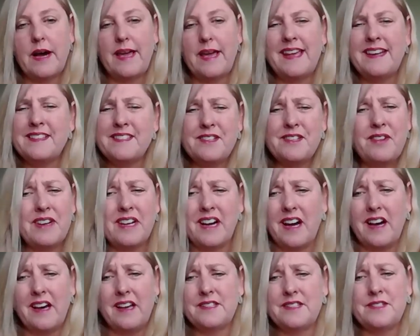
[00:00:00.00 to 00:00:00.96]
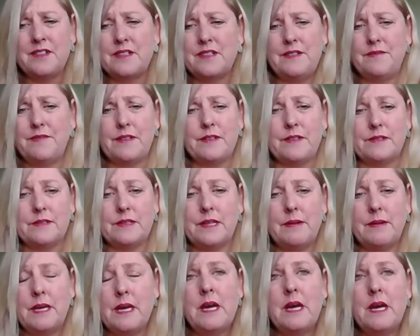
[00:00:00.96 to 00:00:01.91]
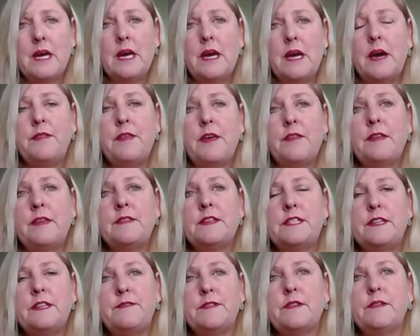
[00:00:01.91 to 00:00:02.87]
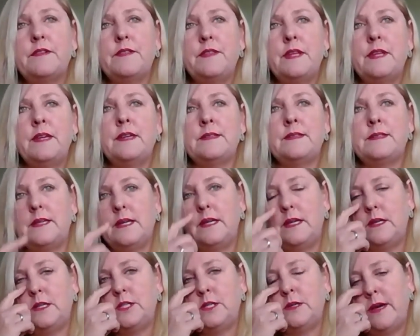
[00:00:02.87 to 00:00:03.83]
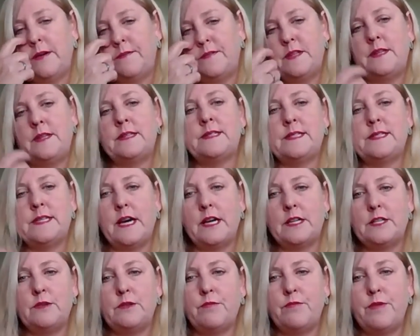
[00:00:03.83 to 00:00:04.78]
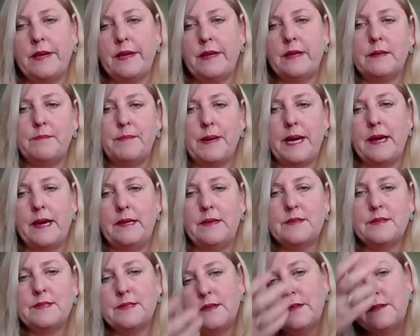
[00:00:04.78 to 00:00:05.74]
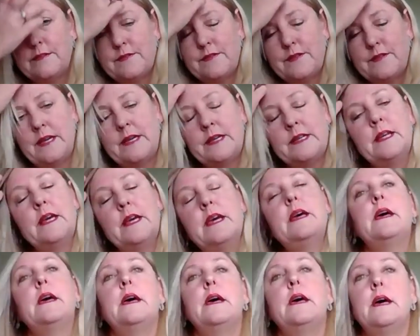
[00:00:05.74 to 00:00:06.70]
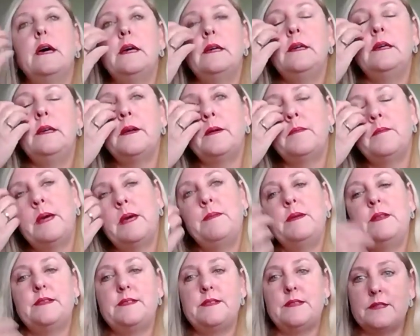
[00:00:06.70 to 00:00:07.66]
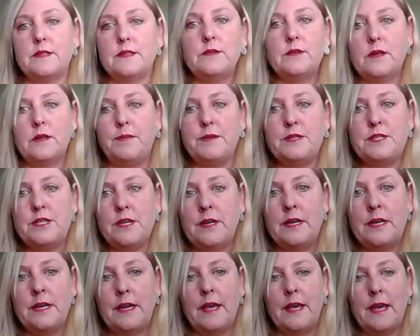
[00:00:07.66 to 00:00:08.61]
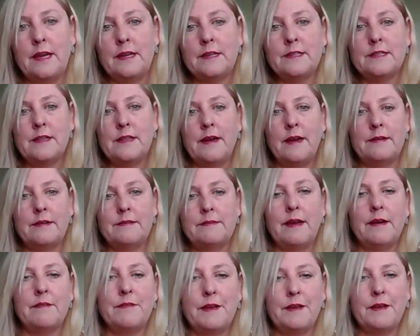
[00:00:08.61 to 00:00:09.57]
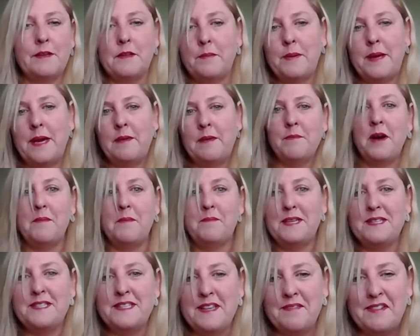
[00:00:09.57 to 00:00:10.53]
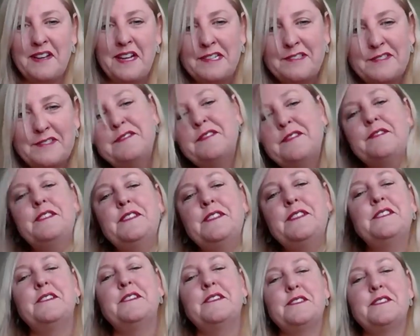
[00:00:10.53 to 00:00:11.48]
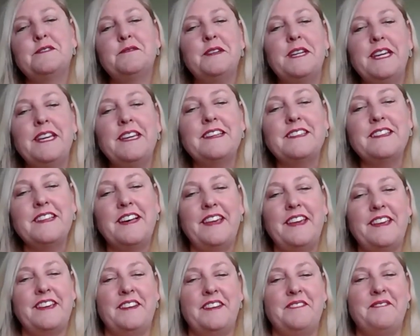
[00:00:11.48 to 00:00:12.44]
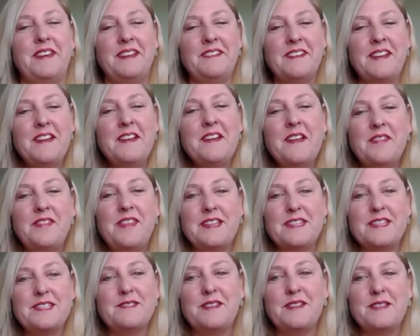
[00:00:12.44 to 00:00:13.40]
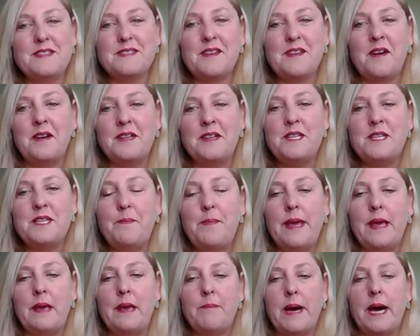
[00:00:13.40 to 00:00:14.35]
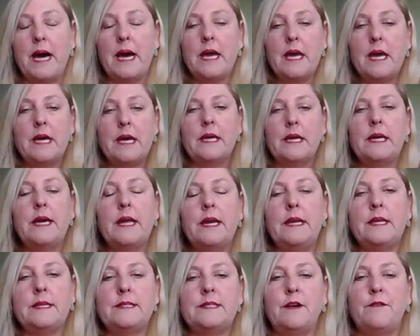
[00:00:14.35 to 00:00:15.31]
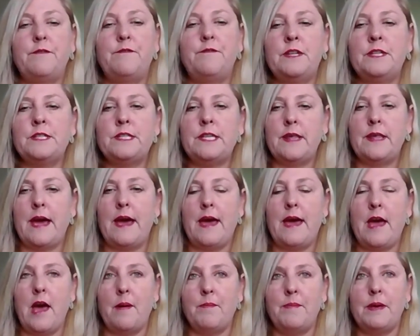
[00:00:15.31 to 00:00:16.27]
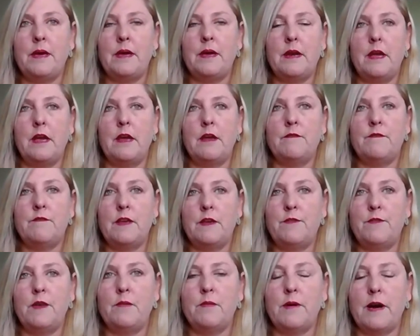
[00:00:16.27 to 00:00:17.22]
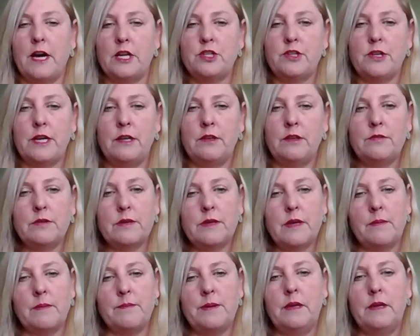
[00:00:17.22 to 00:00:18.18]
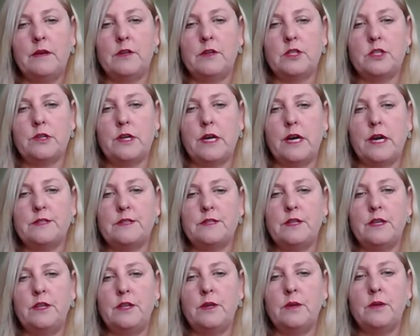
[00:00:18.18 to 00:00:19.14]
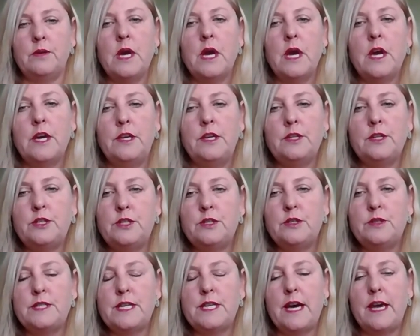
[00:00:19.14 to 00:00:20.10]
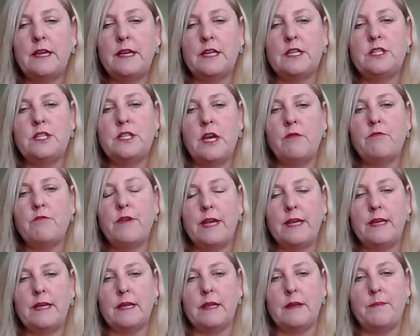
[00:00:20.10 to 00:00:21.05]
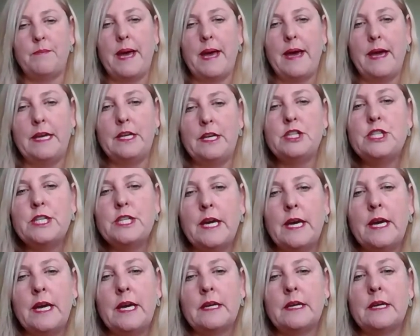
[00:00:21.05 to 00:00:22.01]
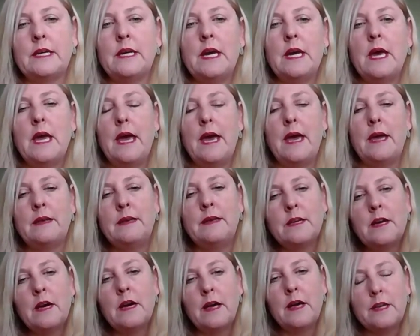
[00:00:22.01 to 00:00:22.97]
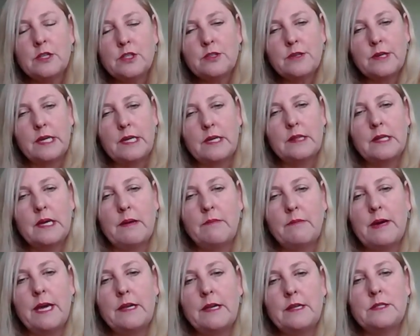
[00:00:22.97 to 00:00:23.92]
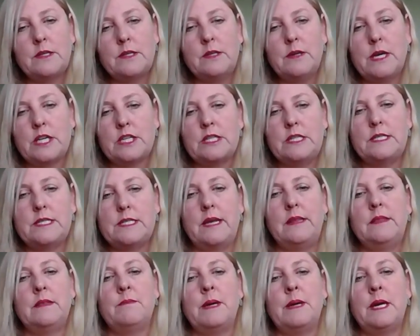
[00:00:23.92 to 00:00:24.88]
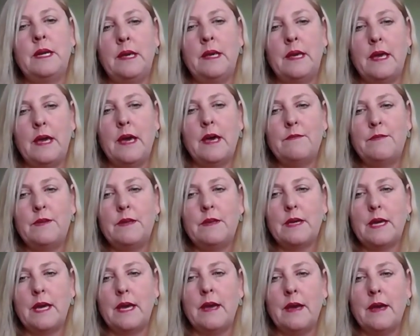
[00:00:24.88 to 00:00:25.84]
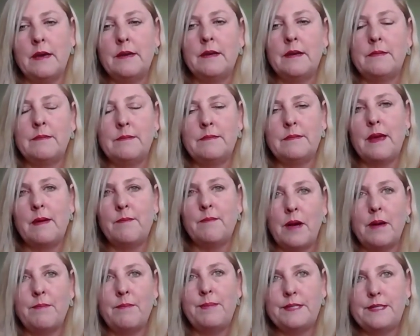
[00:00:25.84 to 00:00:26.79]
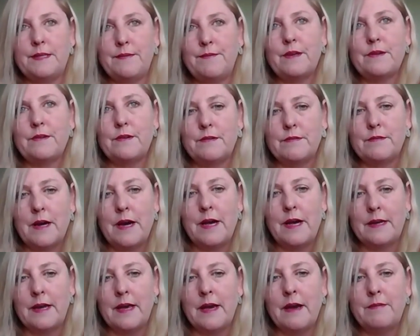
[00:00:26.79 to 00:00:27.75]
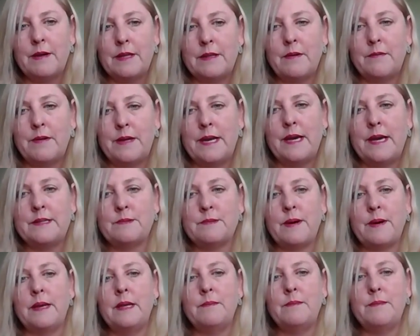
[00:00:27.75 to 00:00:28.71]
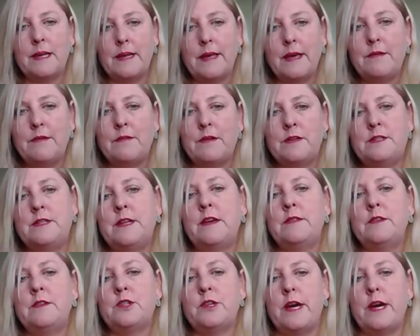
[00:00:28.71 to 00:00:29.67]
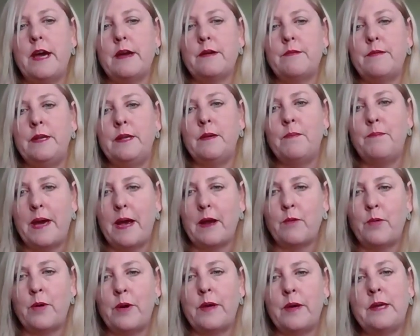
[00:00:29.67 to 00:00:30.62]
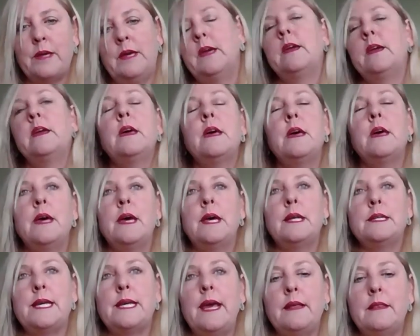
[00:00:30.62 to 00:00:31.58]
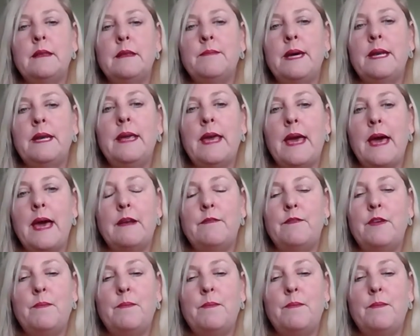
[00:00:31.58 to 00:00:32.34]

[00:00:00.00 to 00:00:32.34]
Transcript: And it's not difficult. I think the difficult thing is that you do have to then start to regularly pay yourself. And, you know, maybe this is a good opportunity to get into that. Our regular pay might be $750 a week. Like, I mean, that's what it's going to be. But get yourself into that habit of, if you are trading through a company or a trust, that you do take a regular paycheck and you kind of treat it that way. So you actually take the money out of your account, and that might be difficult right now when no one has money, but later on down the track, when you're back working, take the money out of your